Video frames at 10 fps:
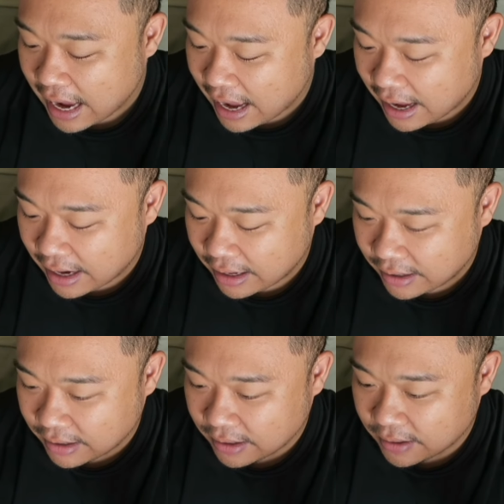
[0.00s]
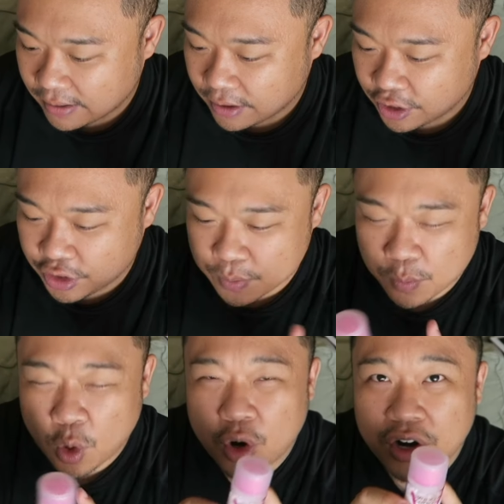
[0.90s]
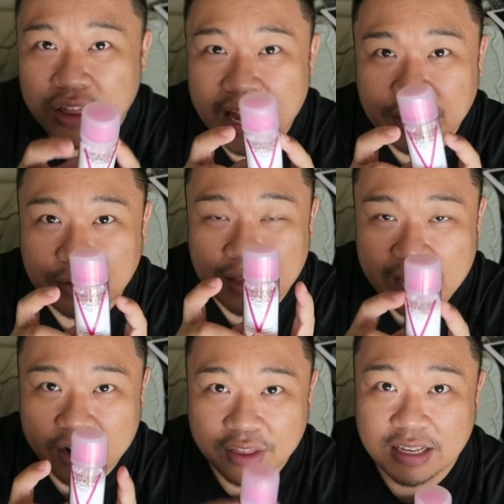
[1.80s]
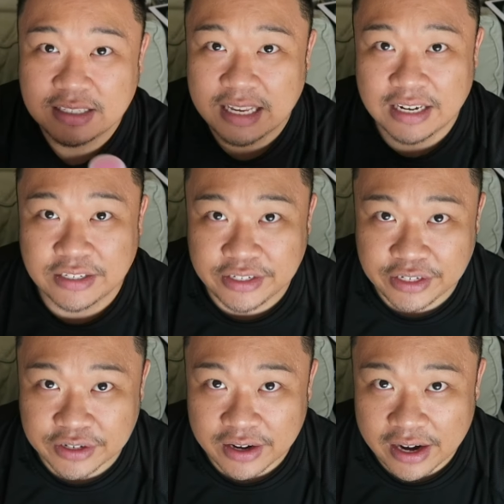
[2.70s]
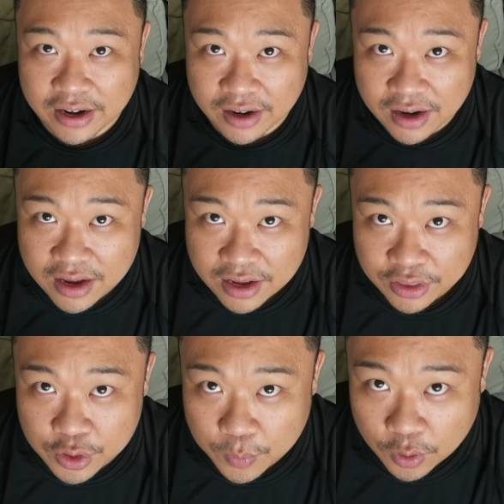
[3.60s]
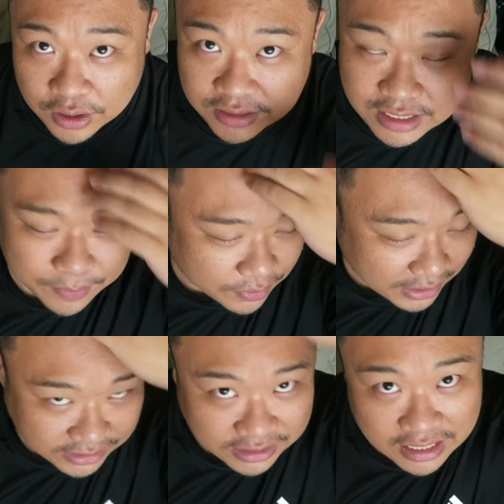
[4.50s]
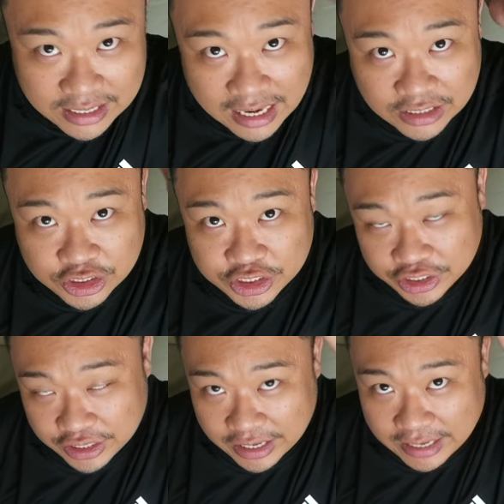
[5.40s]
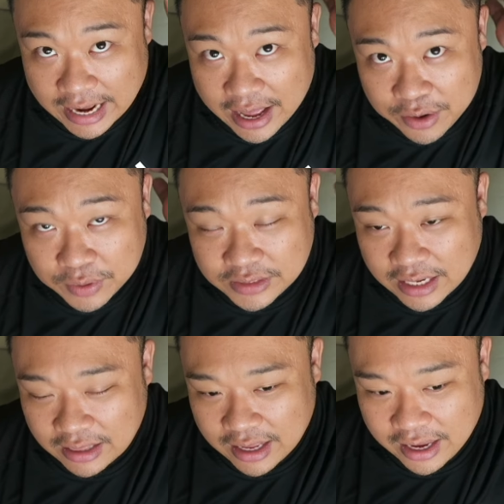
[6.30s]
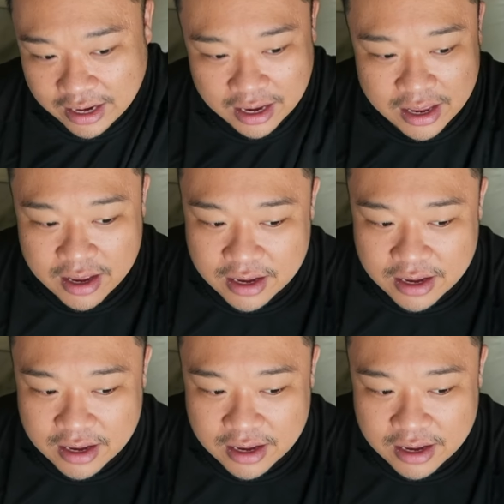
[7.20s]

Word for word: And the more that you layer this into your hair, the more separation and texture you're gonna get, which I like.